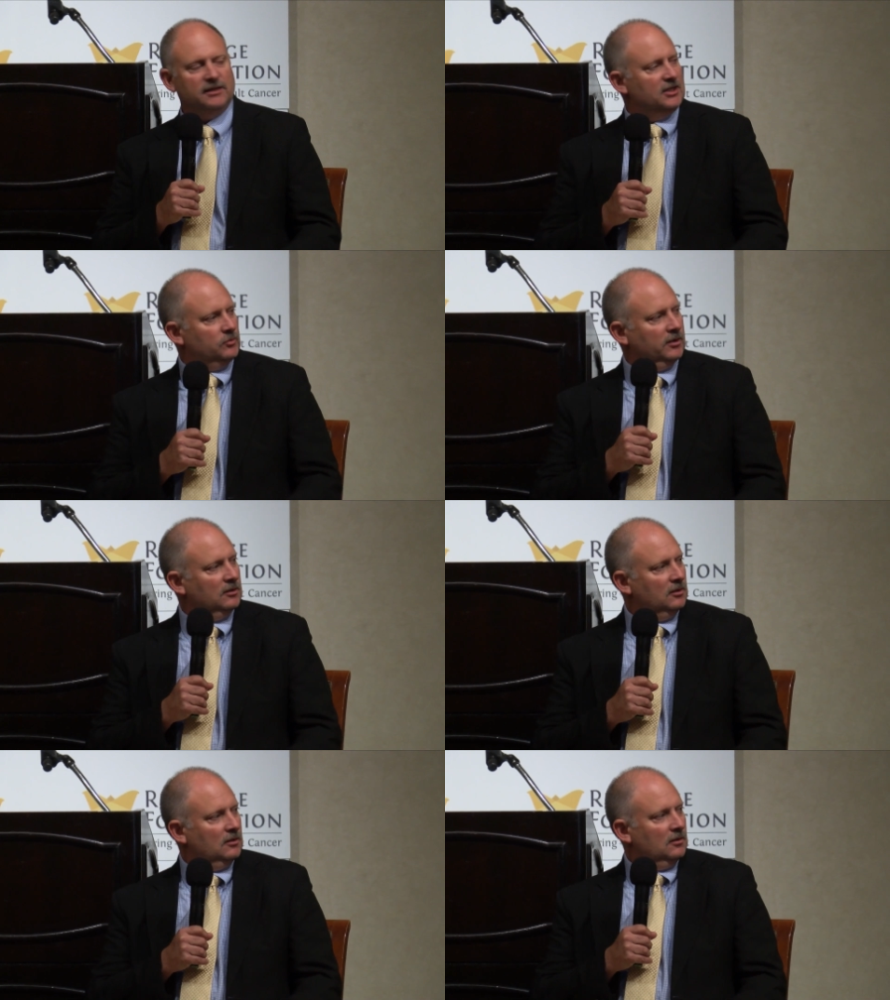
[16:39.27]
That's what
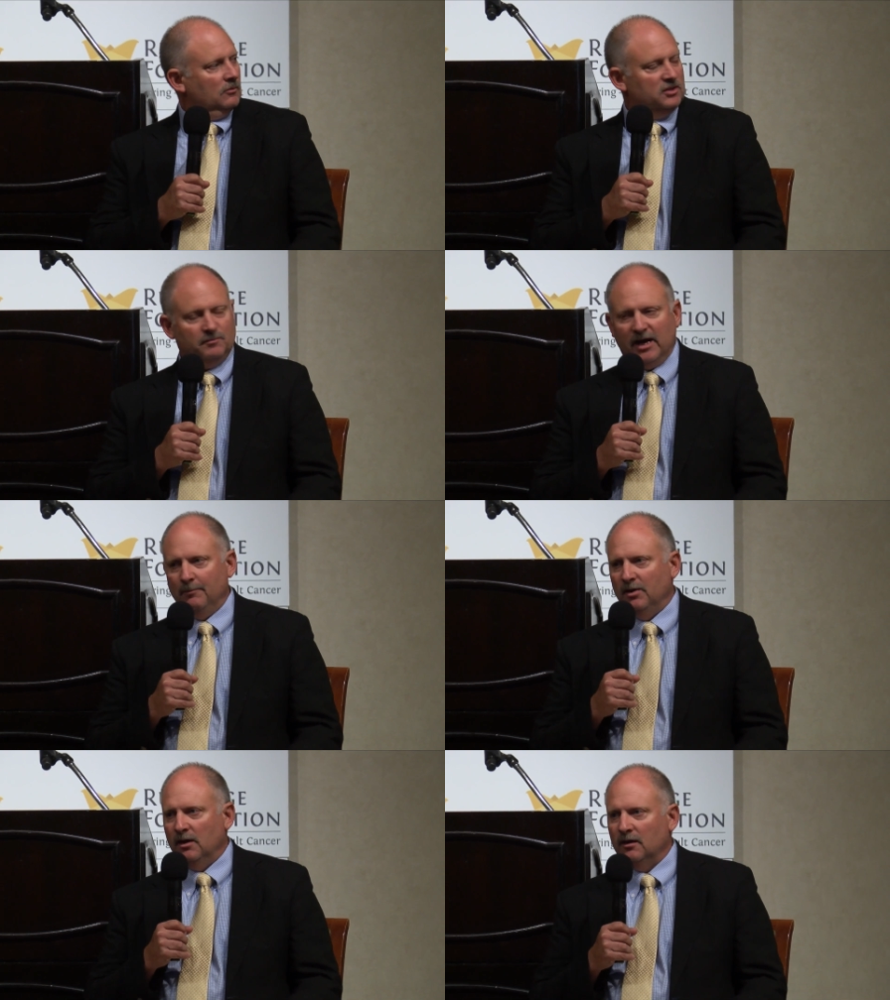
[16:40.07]
was
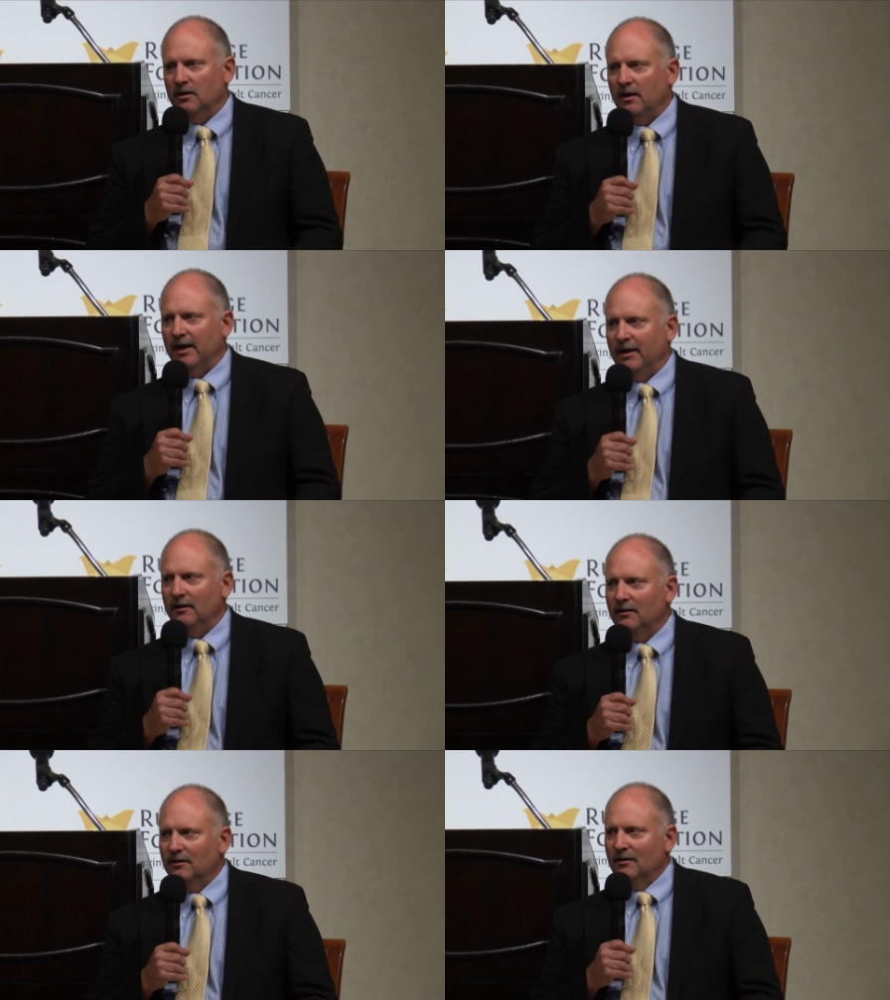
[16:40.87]
my bug.
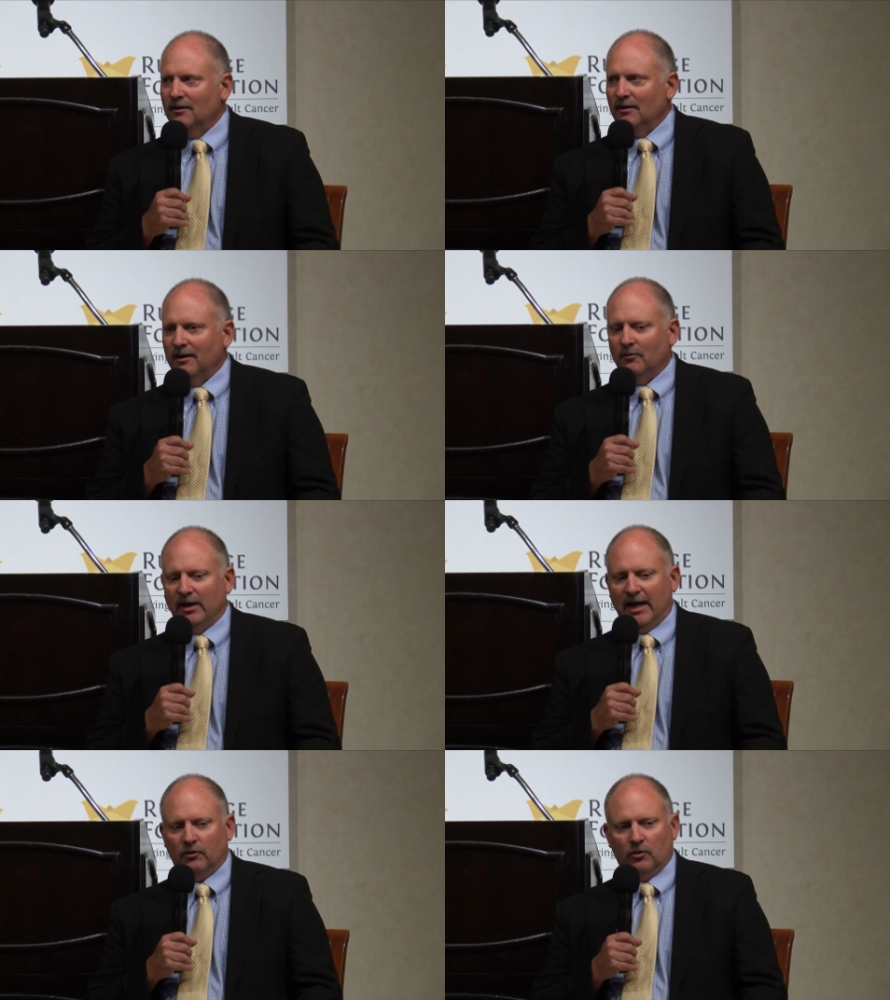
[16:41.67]

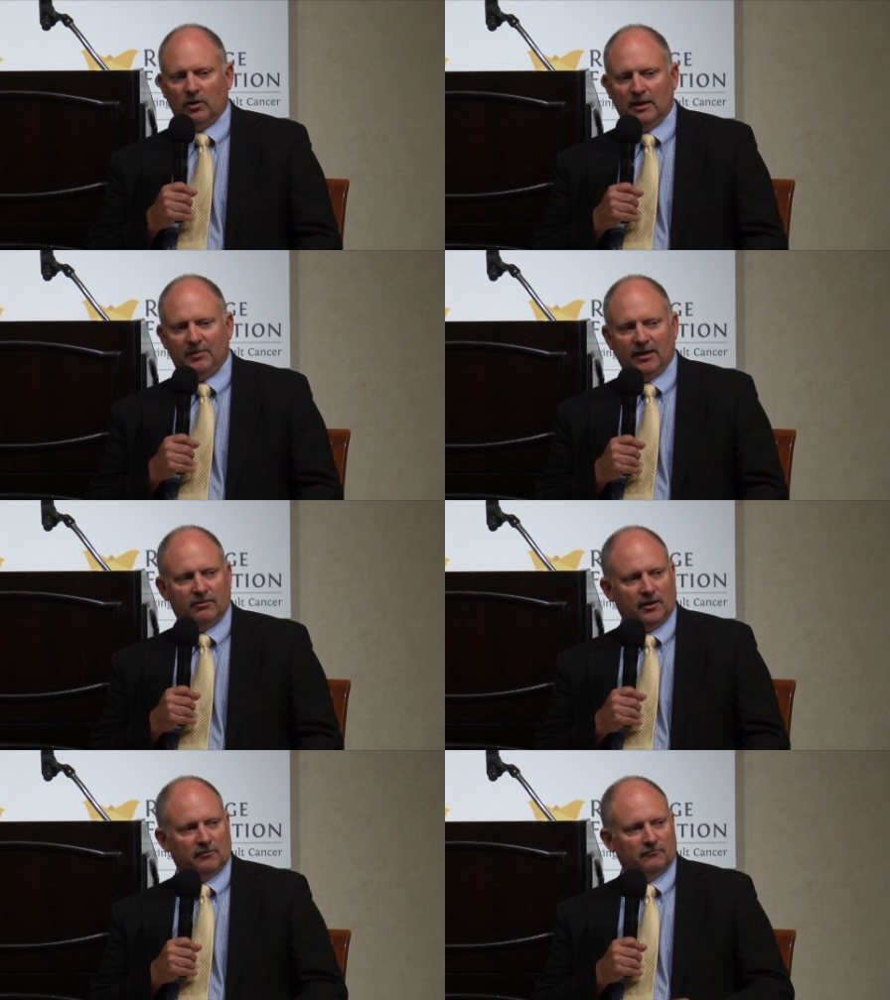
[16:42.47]
When I grew up, I
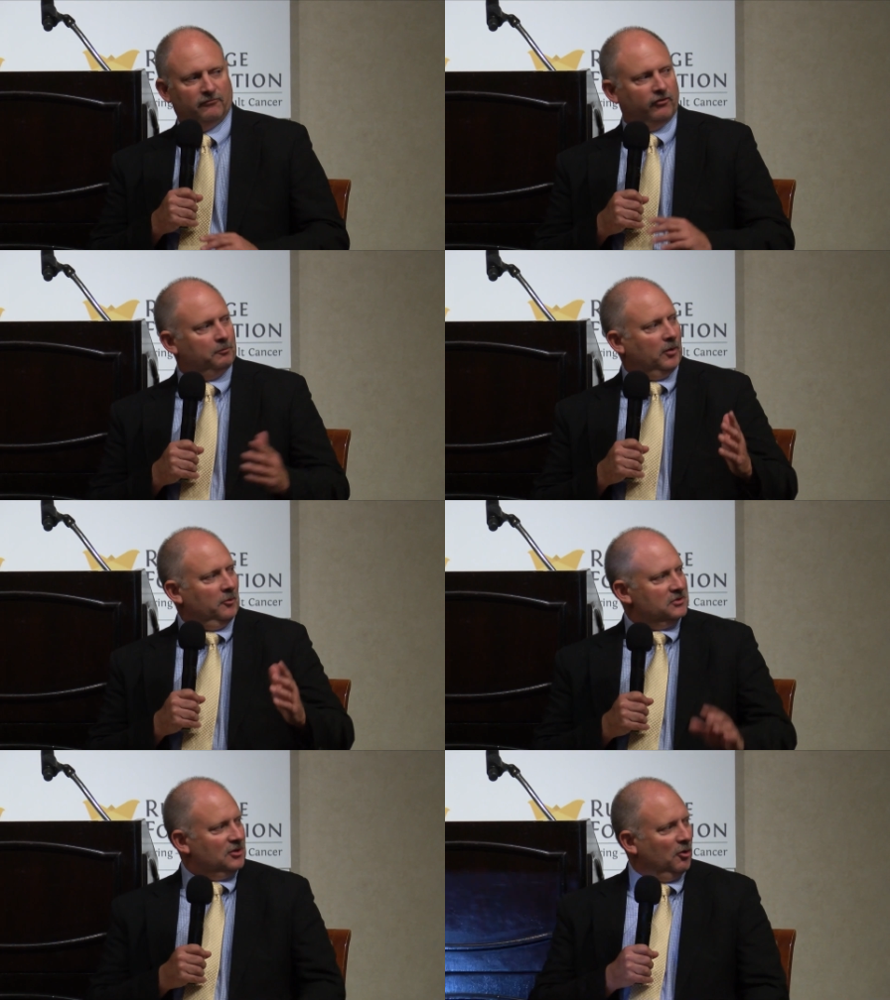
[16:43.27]
thought
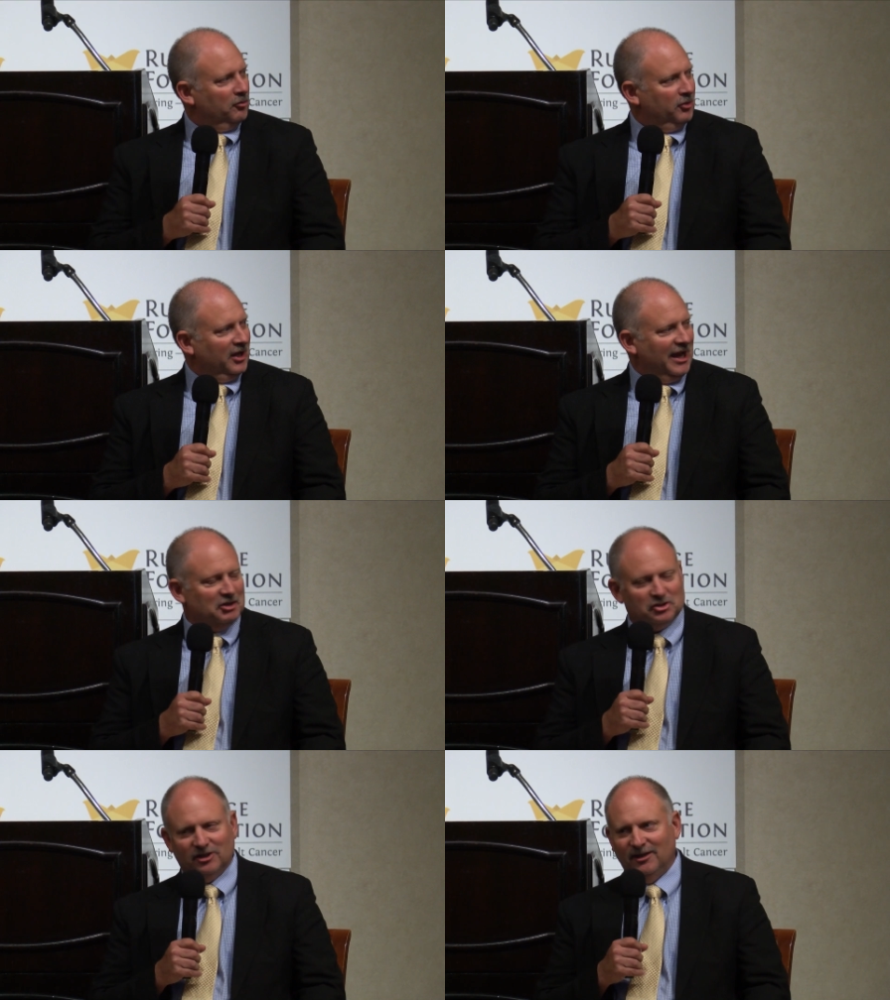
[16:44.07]
football was the whole thing,
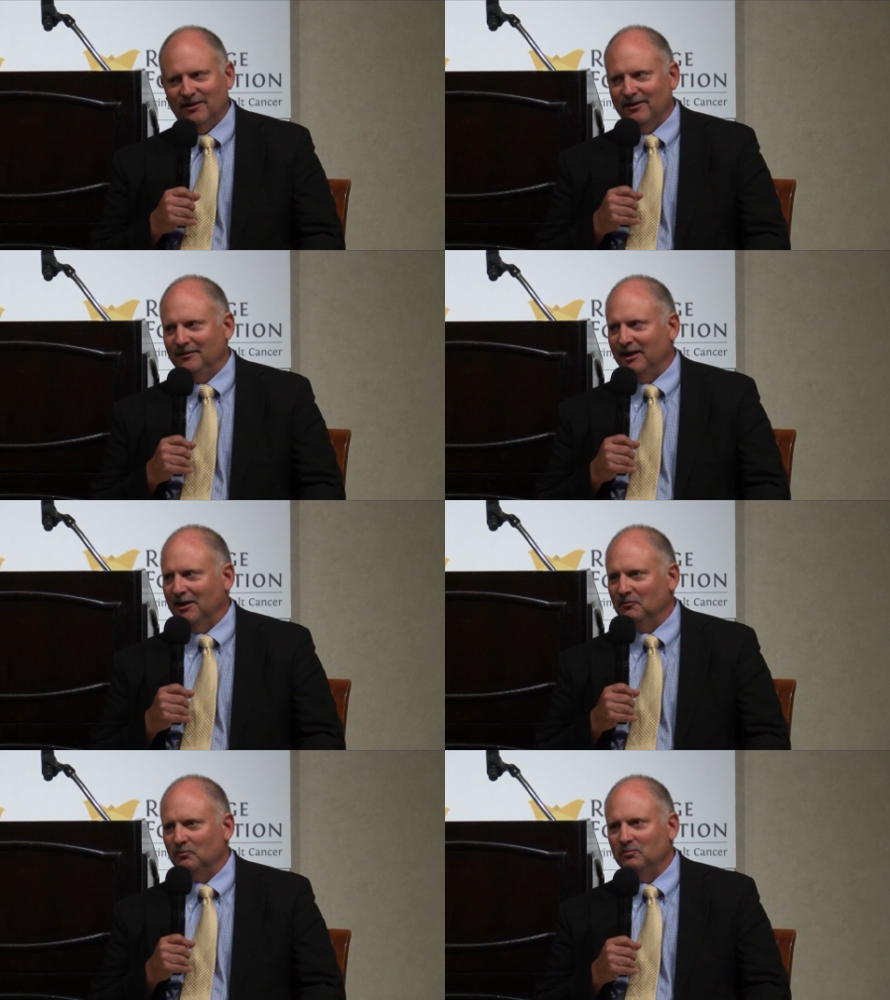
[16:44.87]
actually,
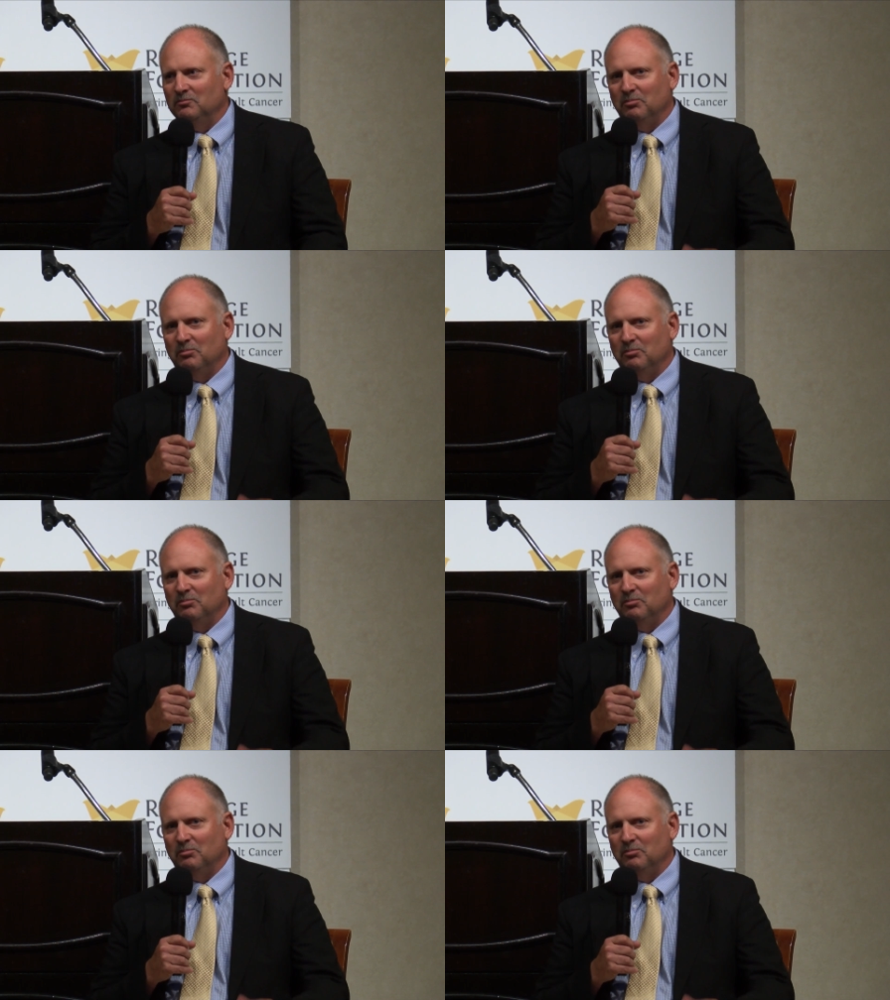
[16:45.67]
and